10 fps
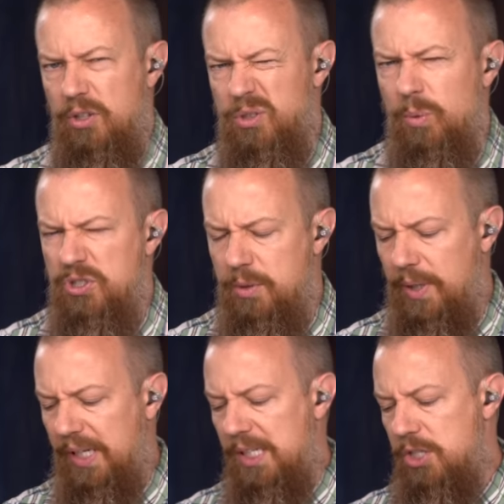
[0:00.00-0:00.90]
So we'll see what
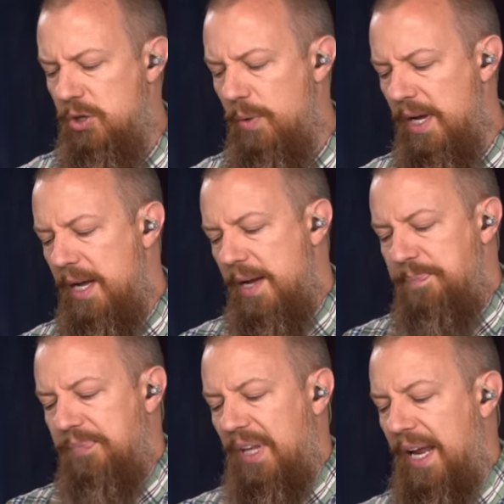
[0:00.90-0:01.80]
I can do.
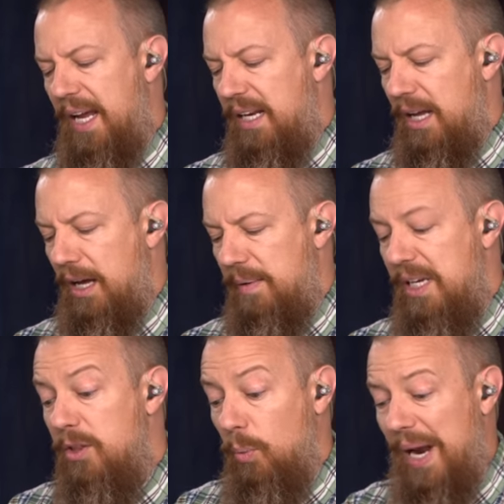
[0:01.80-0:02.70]
And uh,
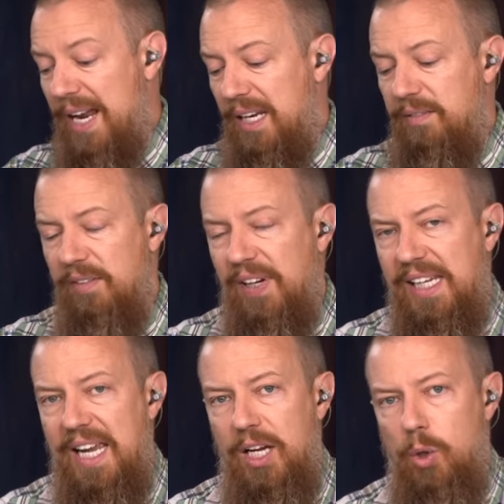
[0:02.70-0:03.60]
either way, even if I
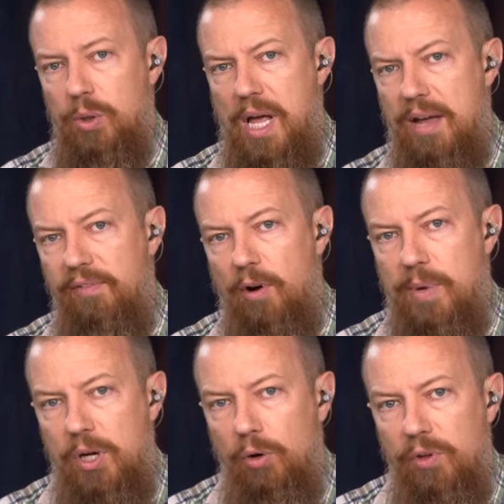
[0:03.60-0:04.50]
can't go live from
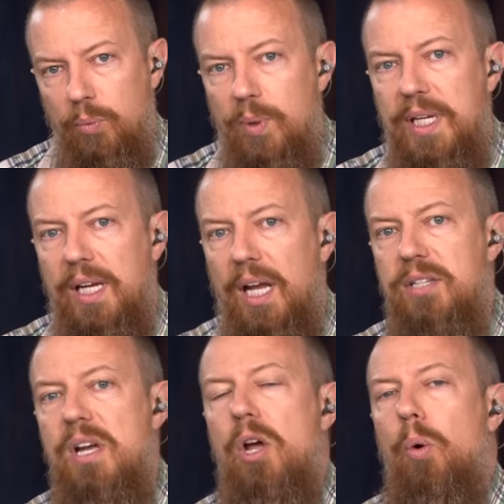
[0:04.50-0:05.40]
it over the weekend,